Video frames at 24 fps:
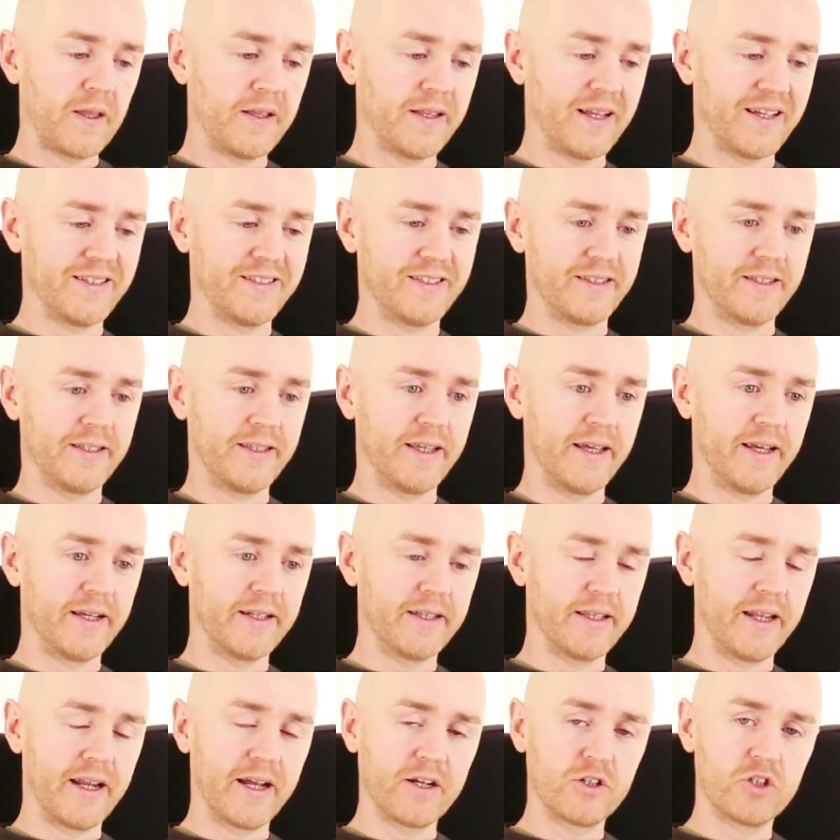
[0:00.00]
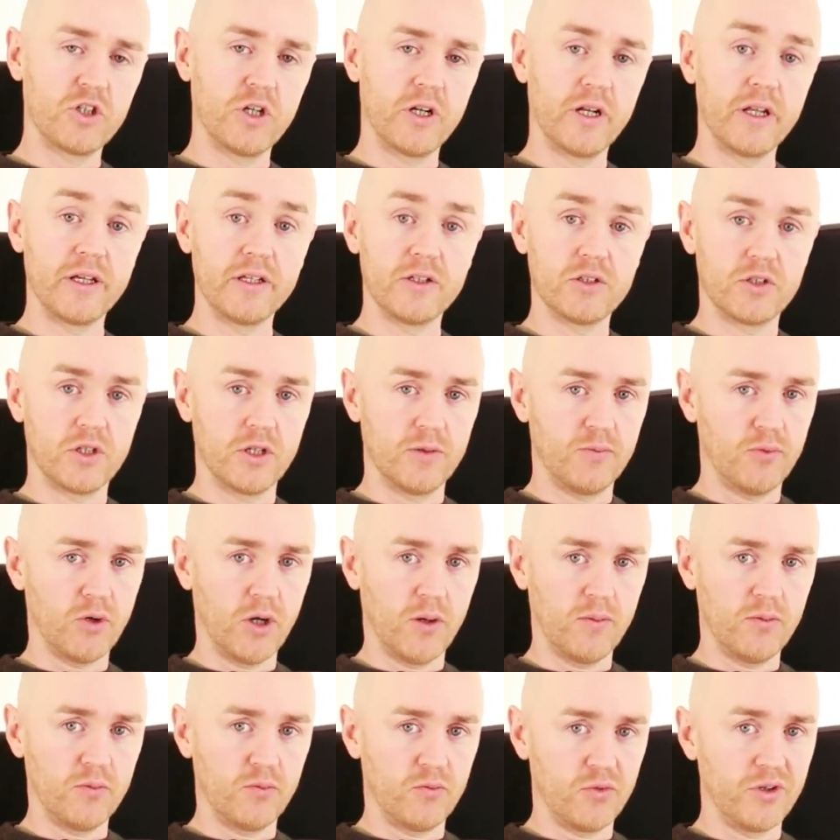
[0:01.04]
That's the thing that actually leads to the
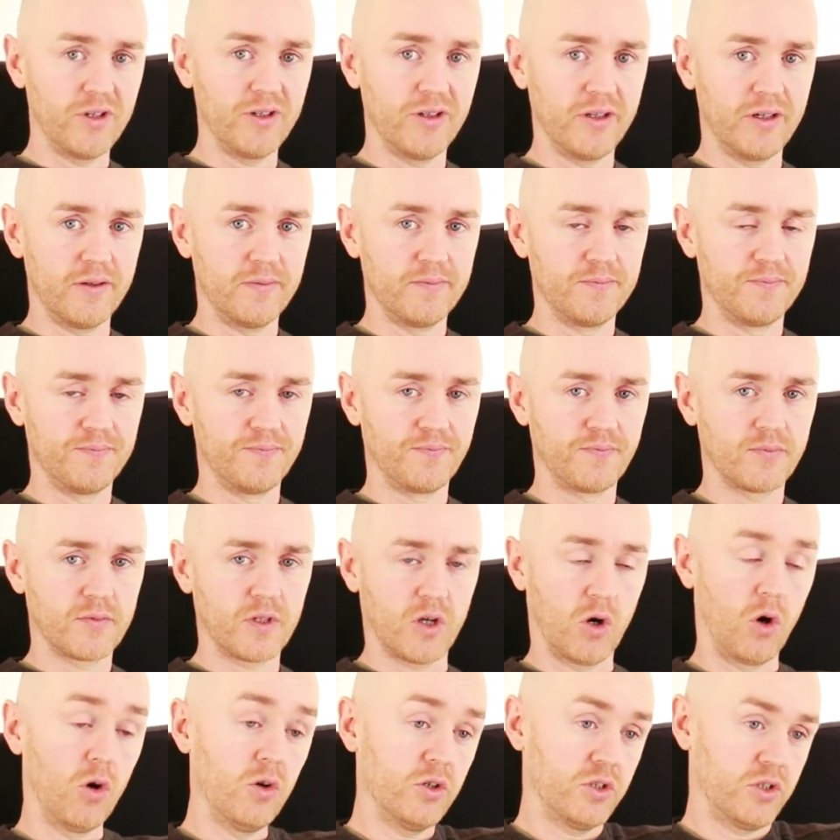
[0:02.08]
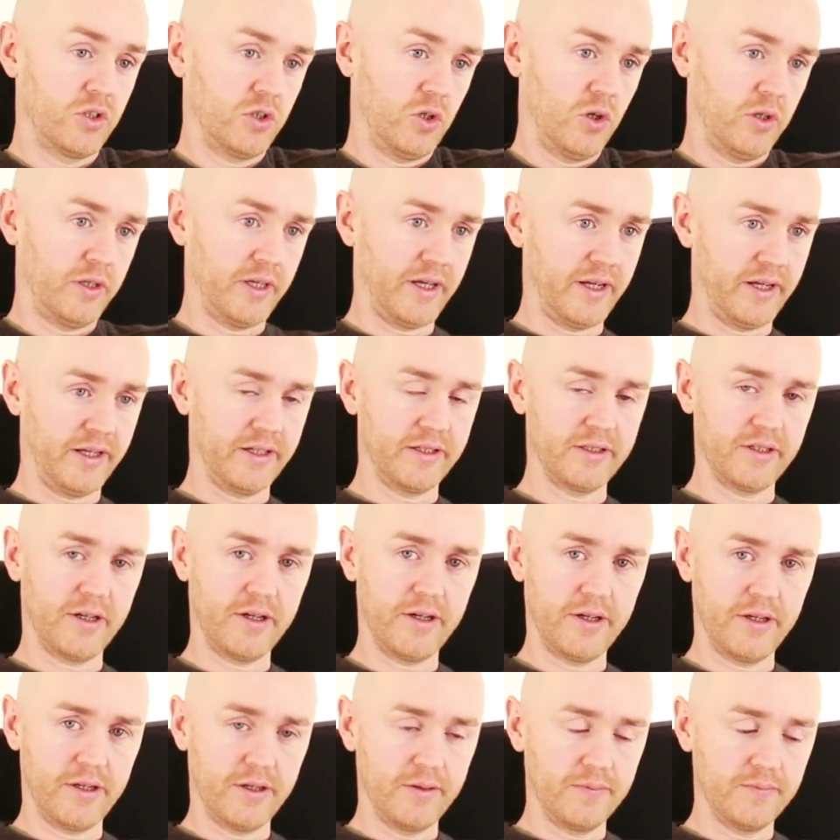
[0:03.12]
problem, really. Causes all that
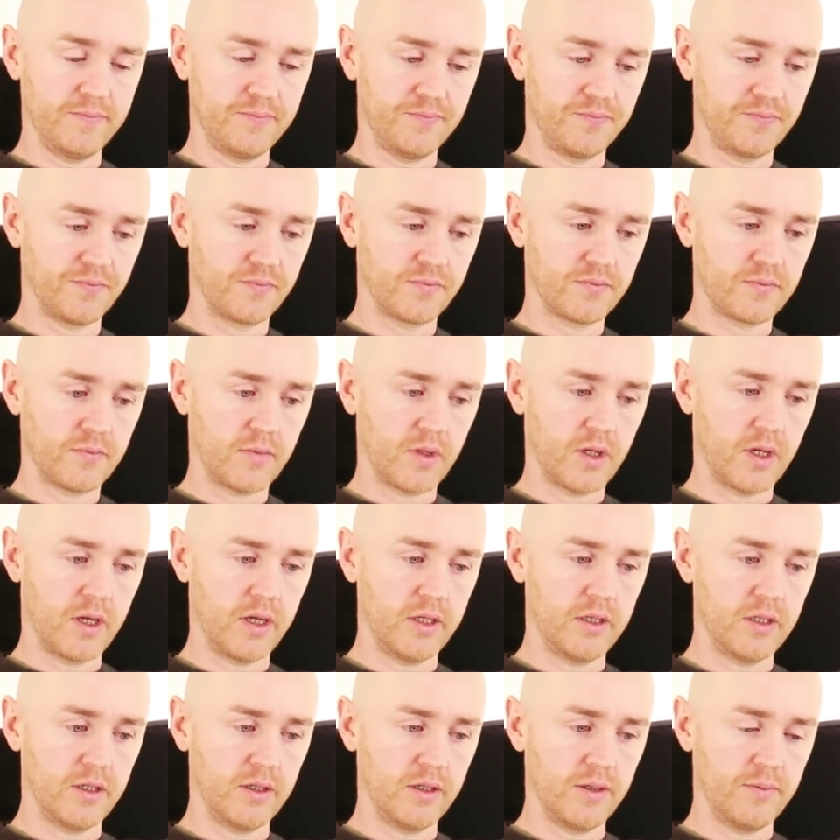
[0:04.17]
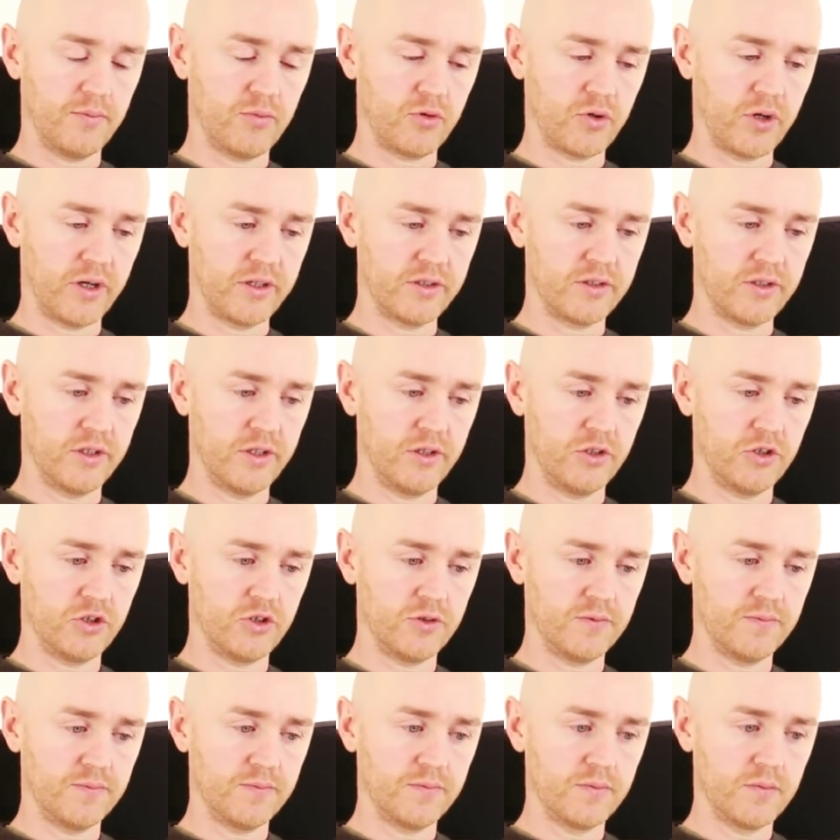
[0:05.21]
anxiety and the
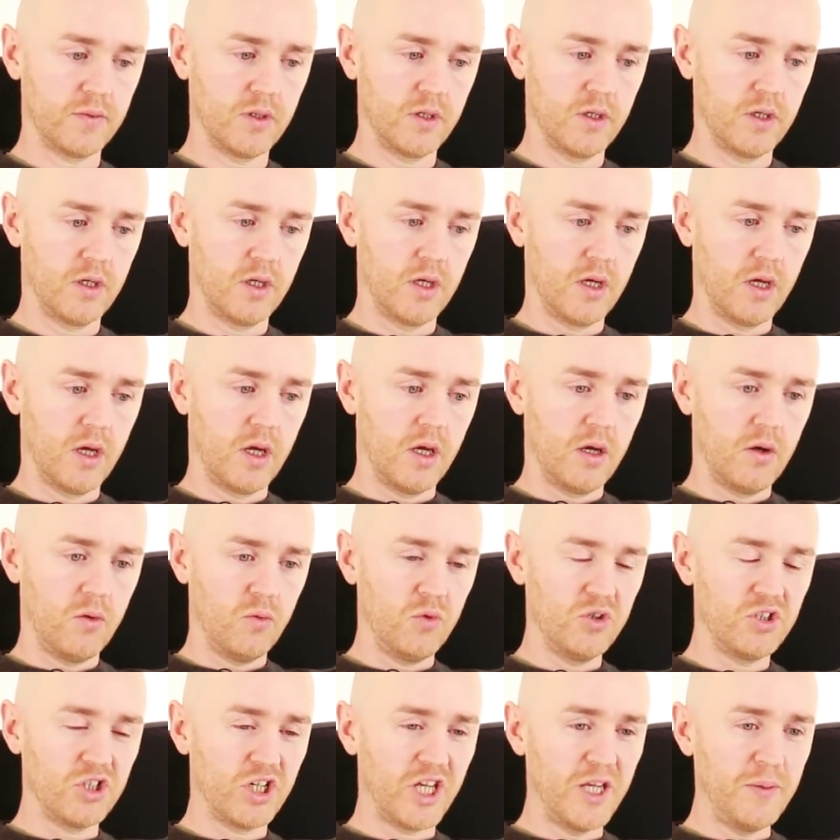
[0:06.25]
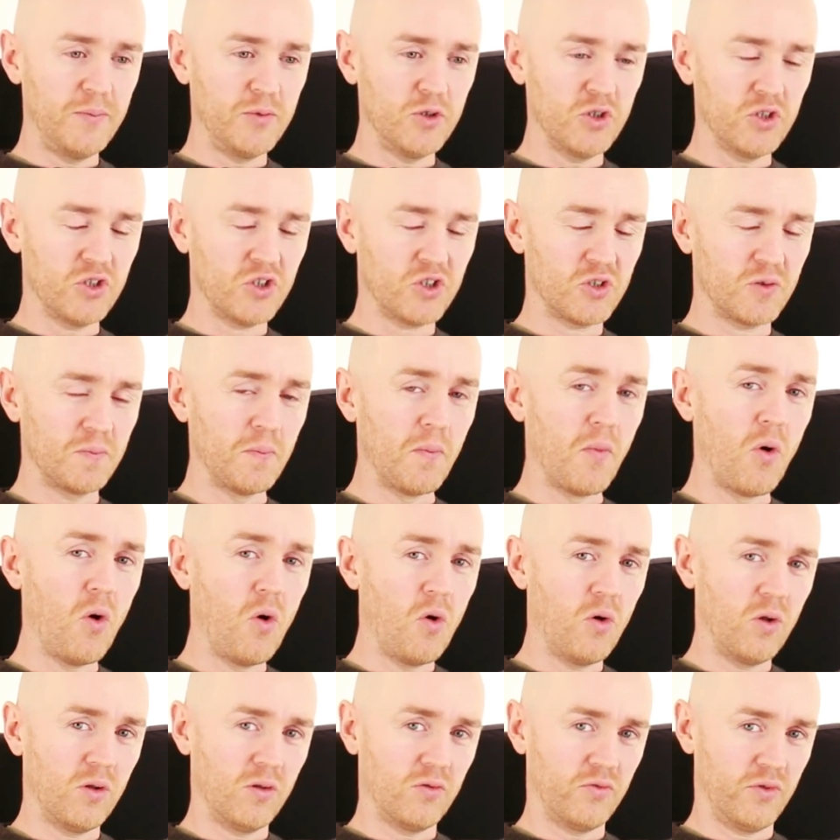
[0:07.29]
procrastination, which keeps us
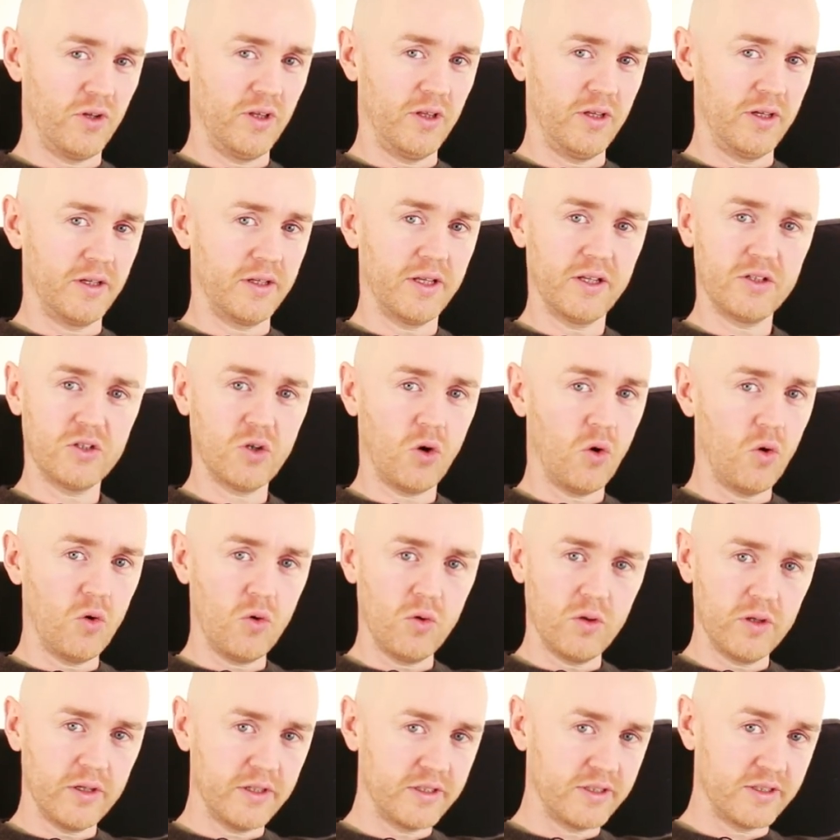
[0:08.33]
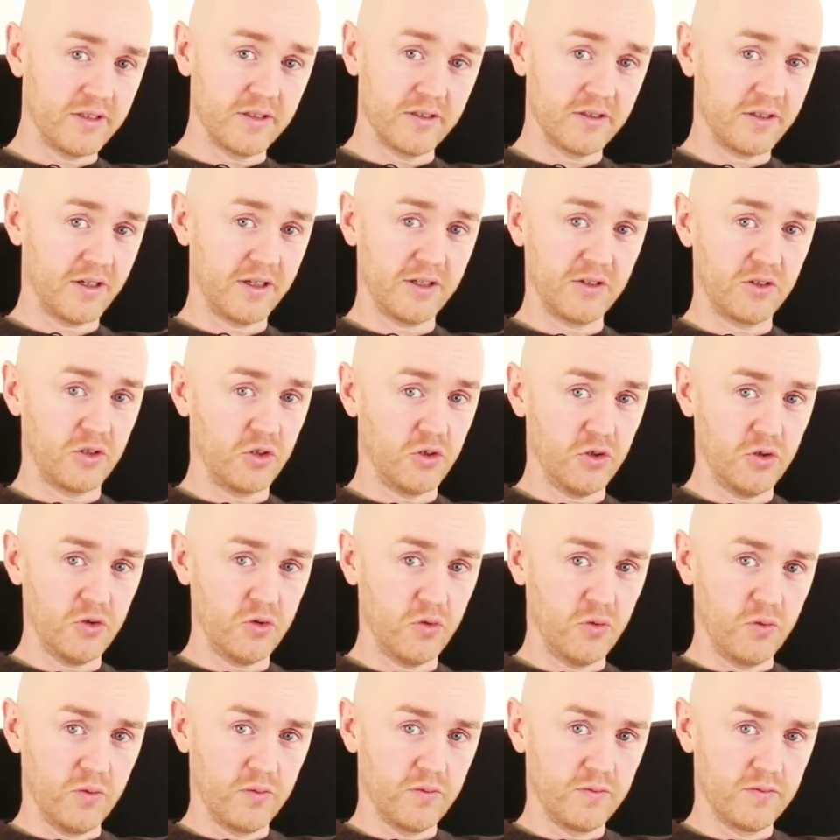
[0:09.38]
small, really. That's all it's designed to
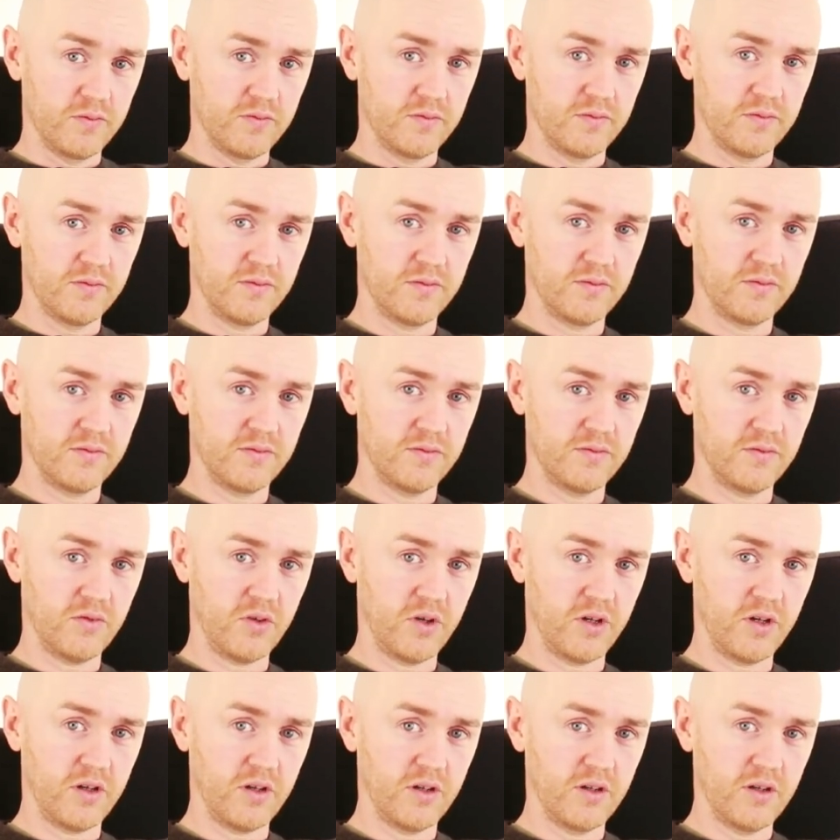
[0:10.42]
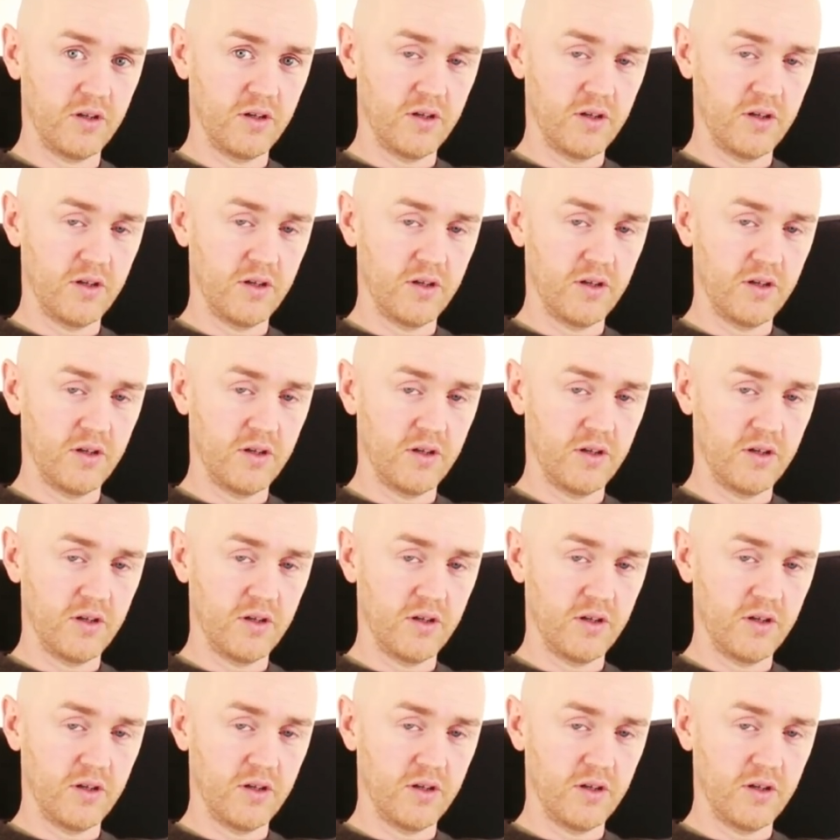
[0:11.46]
do, right?